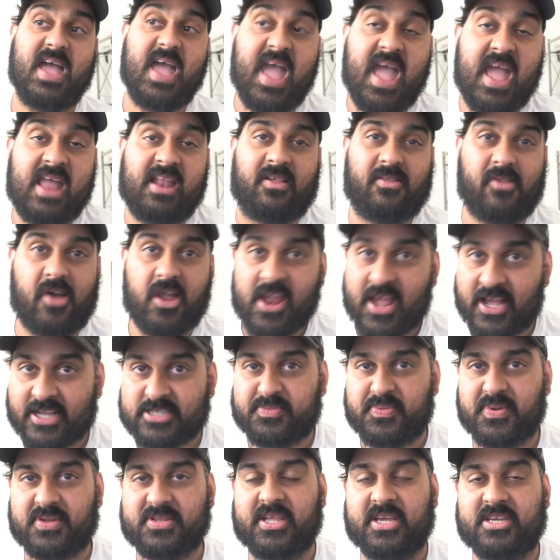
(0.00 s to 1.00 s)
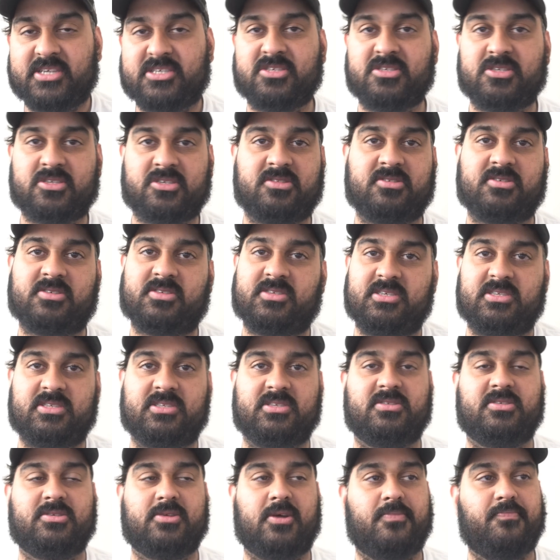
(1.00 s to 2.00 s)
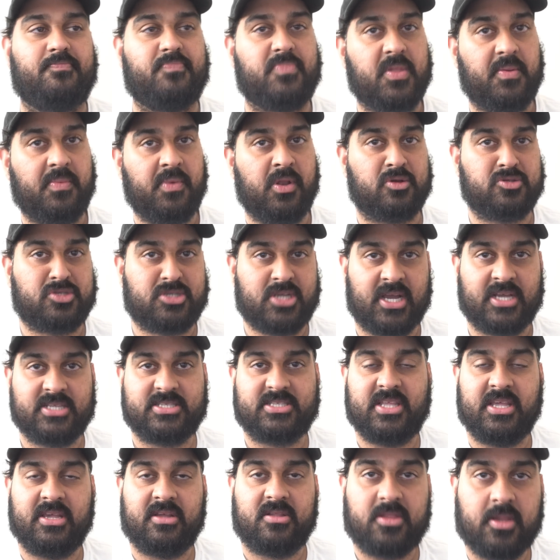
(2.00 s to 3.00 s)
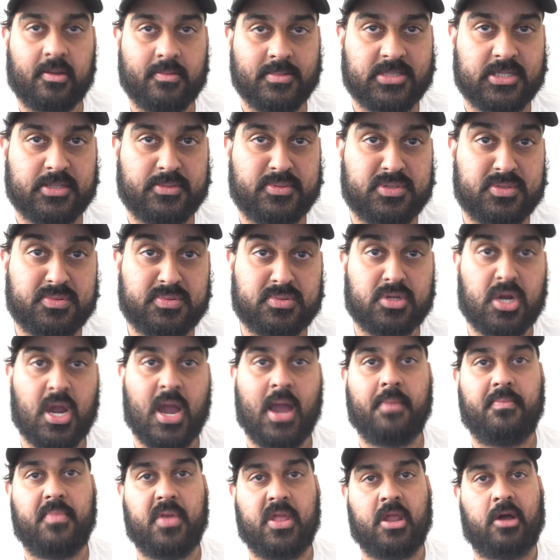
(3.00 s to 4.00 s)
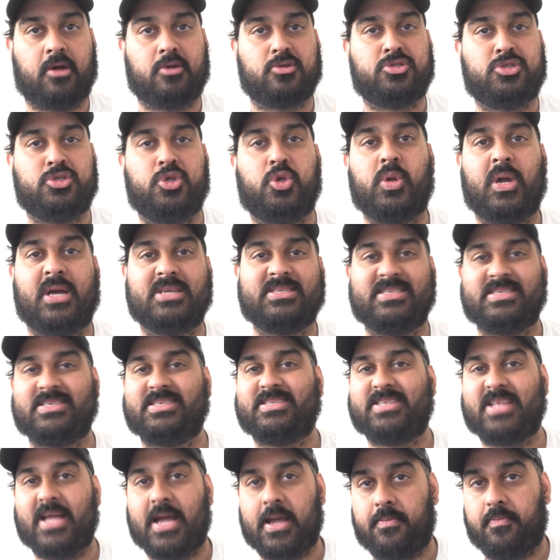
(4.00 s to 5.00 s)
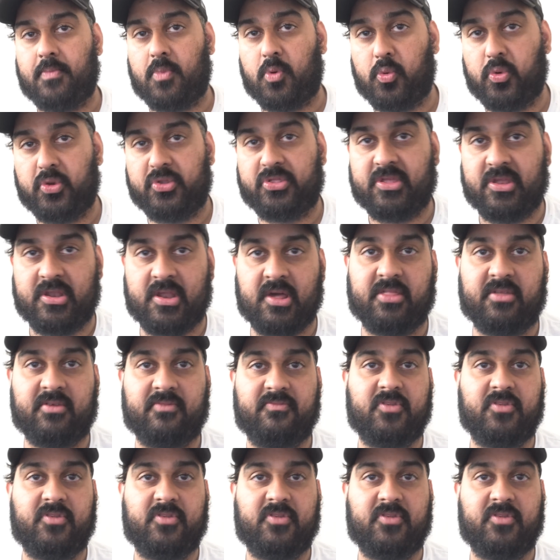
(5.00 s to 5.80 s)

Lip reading: and a lot of expectations on this season. So let me know what you guys think. Thumbs up, subscribe, and I'll see you guys next time with another